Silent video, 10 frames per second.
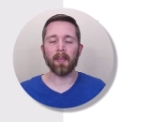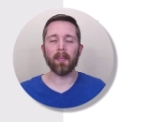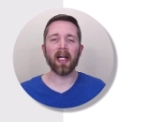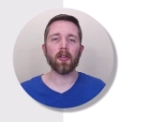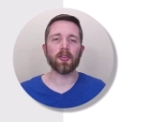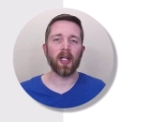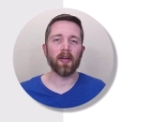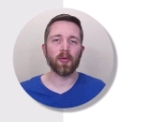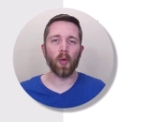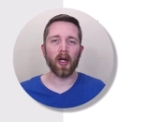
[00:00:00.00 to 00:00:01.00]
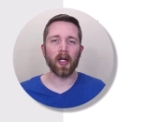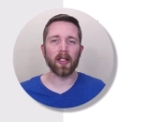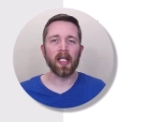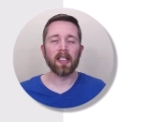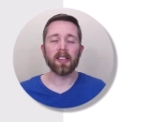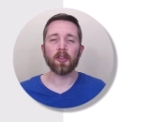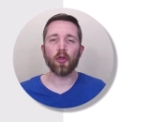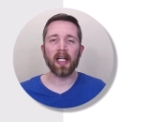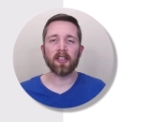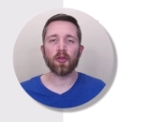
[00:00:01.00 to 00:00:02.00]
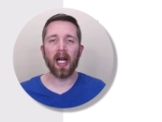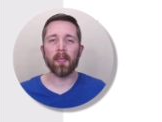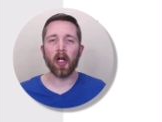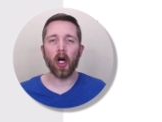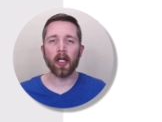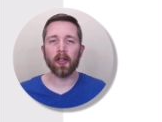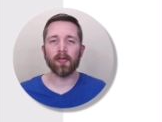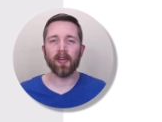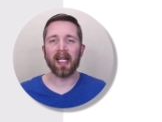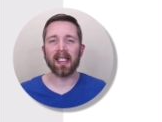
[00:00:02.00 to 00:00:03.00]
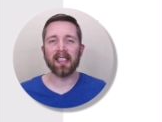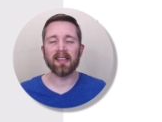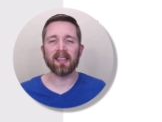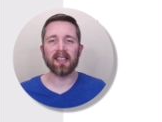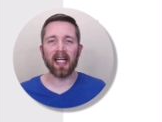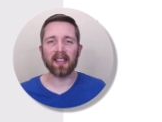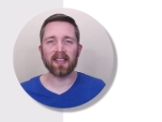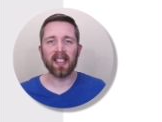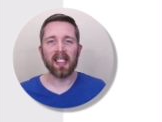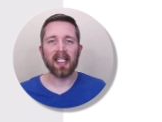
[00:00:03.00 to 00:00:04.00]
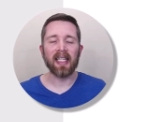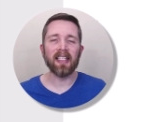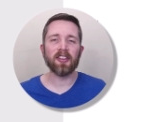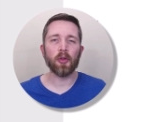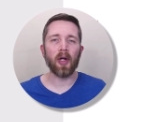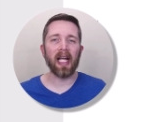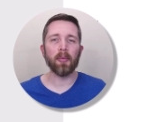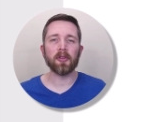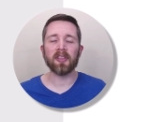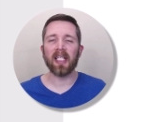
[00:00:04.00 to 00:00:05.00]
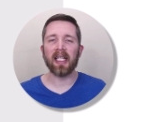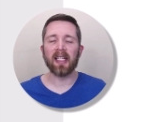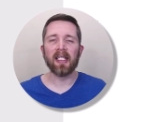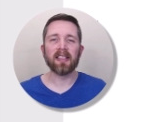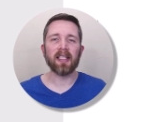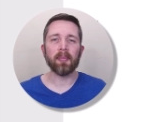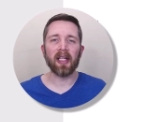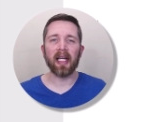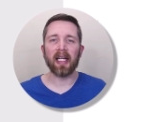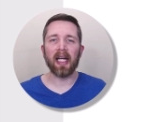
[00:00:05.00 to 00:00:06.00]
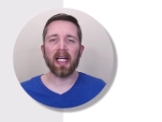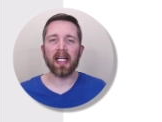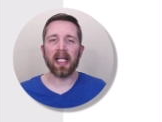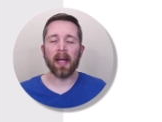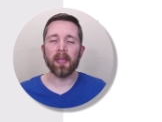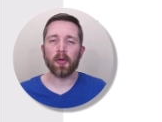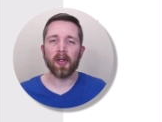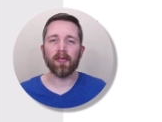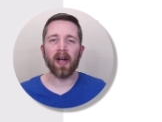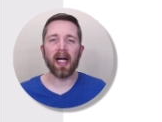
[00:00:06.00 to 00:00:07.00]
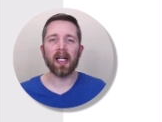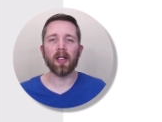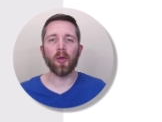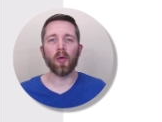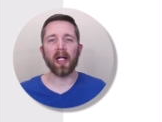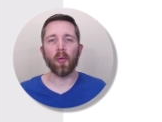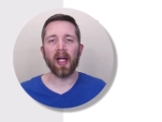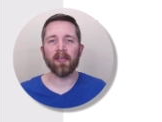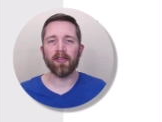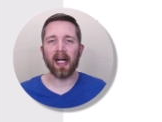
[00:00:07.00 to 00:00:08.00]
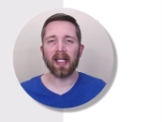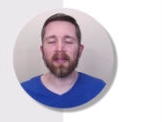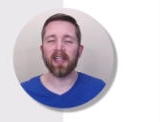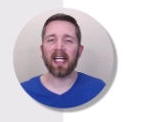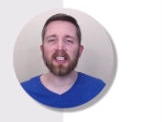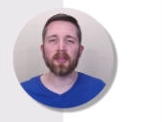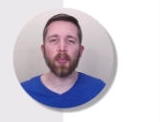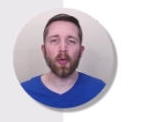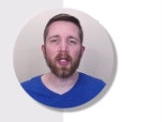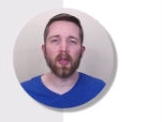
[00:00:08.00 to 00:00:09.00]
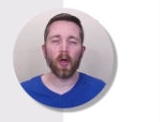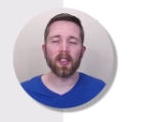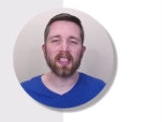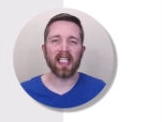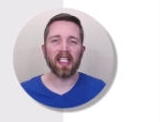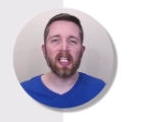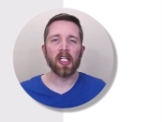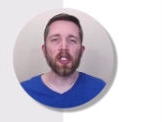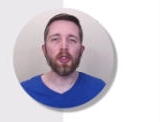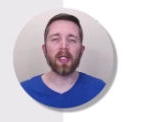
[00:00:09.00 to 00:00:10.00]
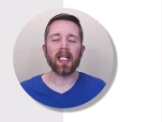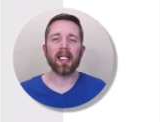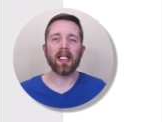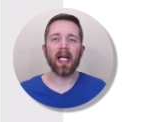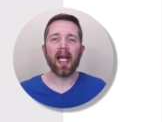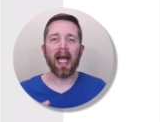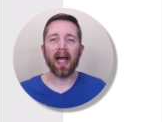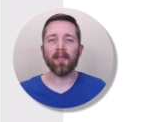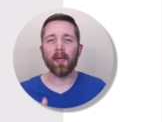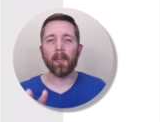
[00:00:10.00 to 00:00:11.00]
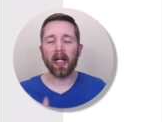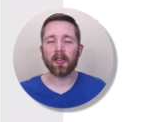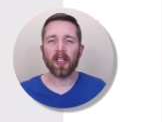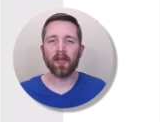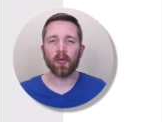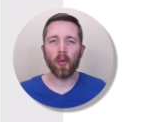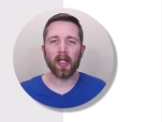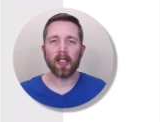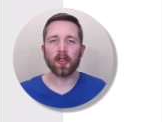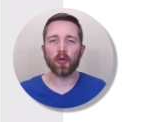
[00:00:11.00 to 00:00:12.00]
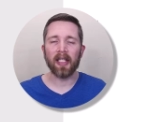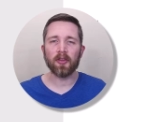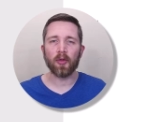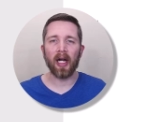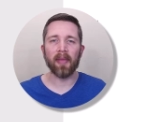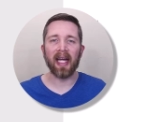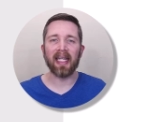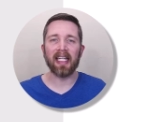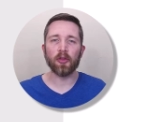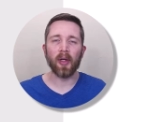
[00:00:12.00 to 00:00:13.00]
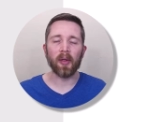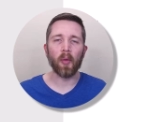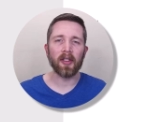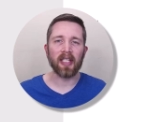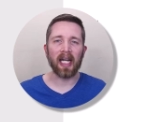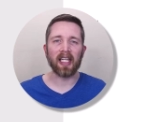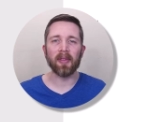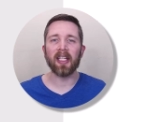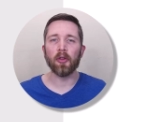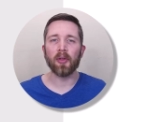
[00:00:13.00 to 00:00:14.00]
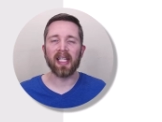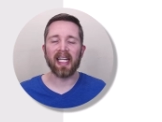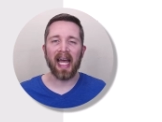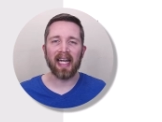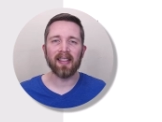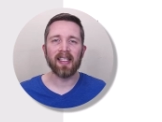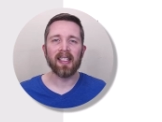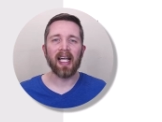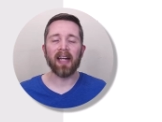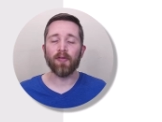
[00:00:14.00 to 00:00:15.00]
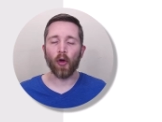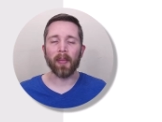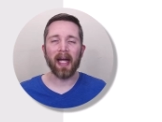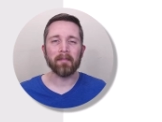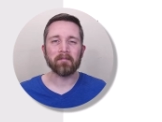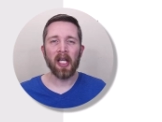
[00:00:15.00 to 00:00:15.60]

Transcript: Microsoft Word to transcribe an audio file into text is you're able to take something like a MP3 file or a WAV file. If it has spoken words in it, you can have Microsoft Word transcribe that into a Word document that you can then edit and format.